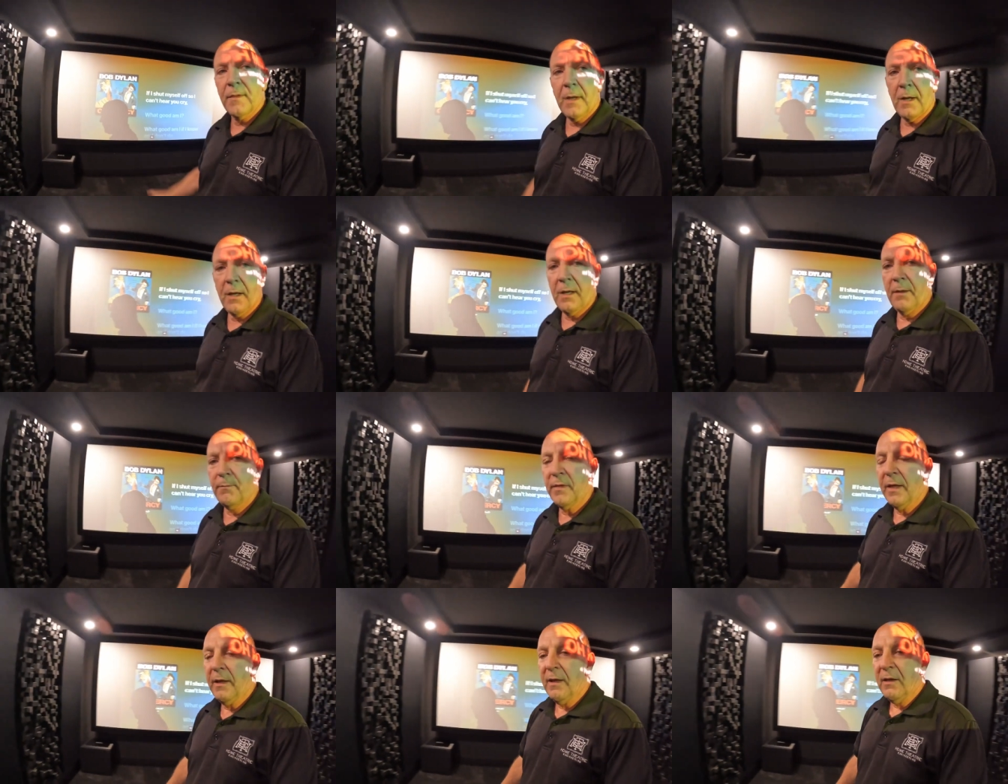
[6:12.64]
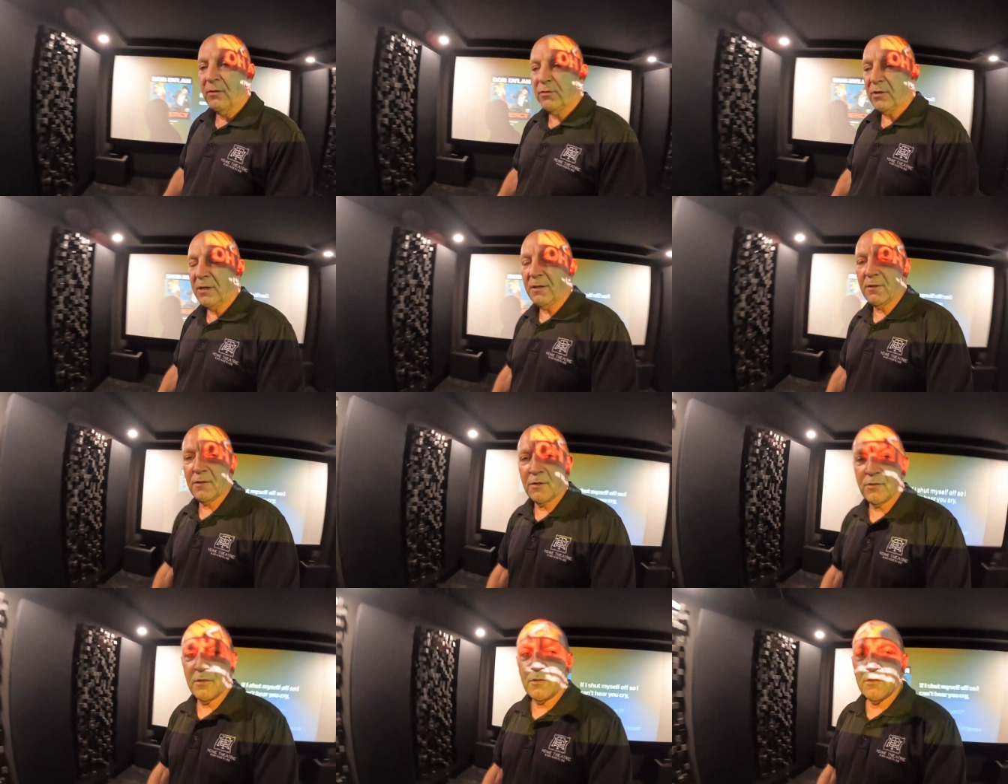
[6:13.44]
Um, seating
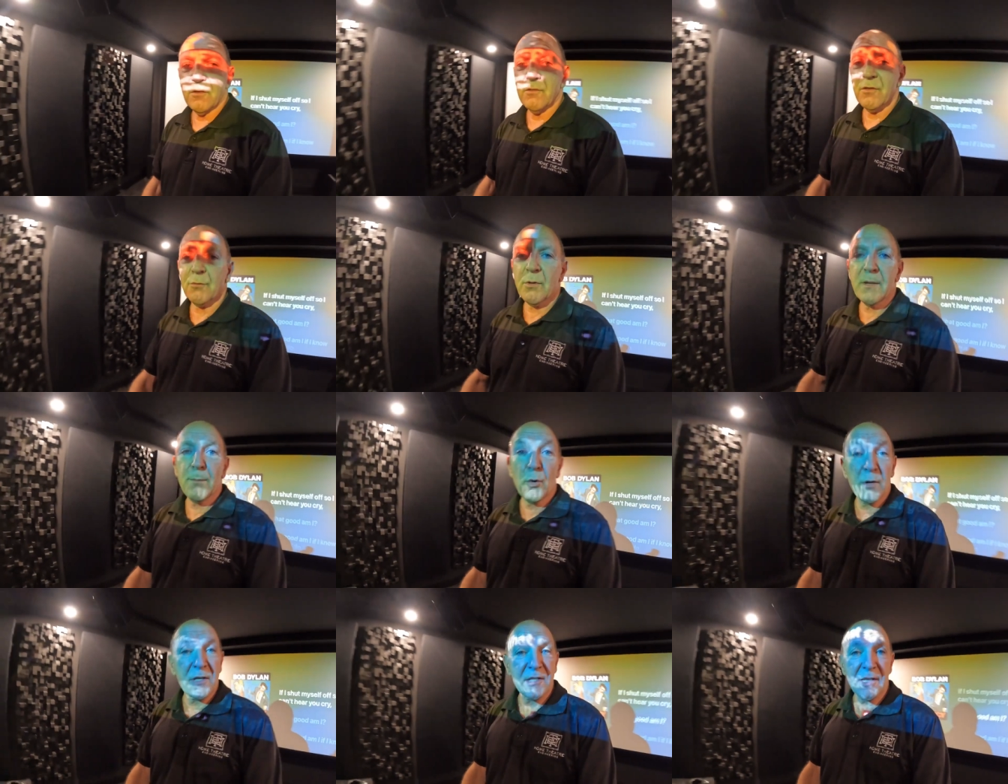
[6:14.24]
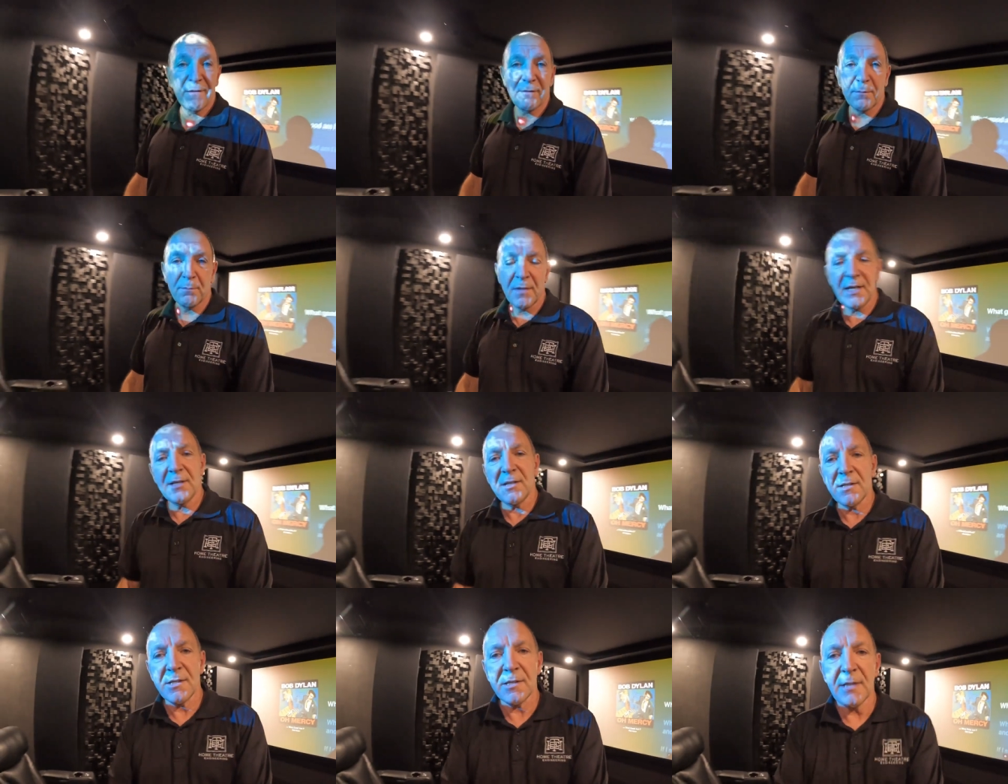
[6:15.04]
distance is three point seven
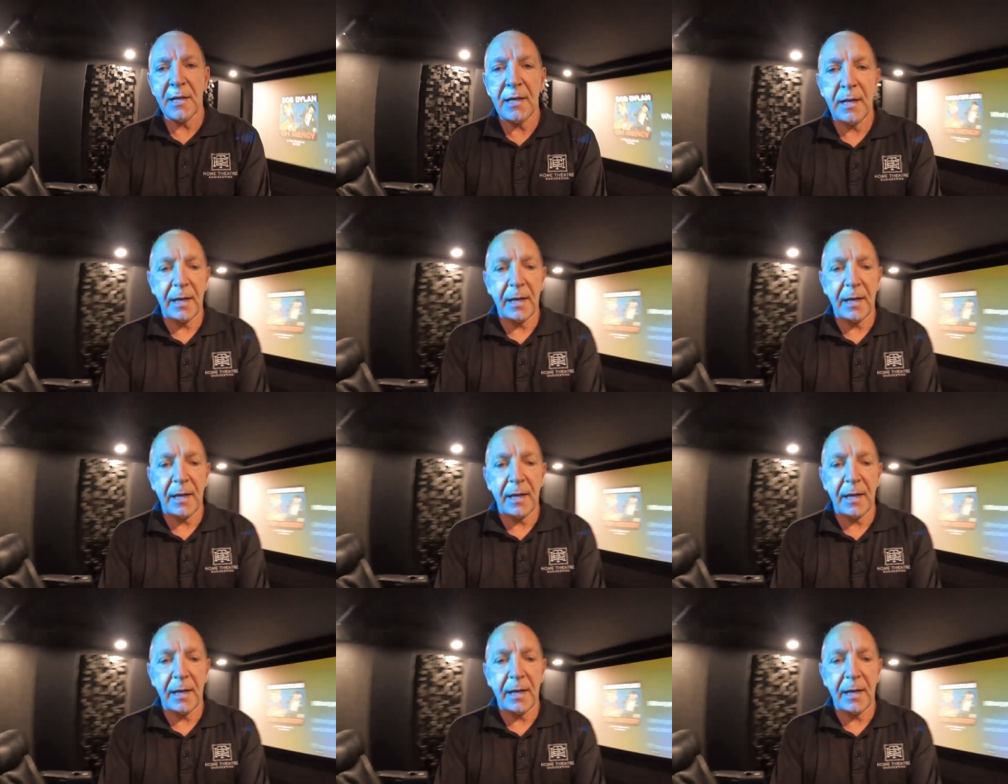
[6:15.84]
meters,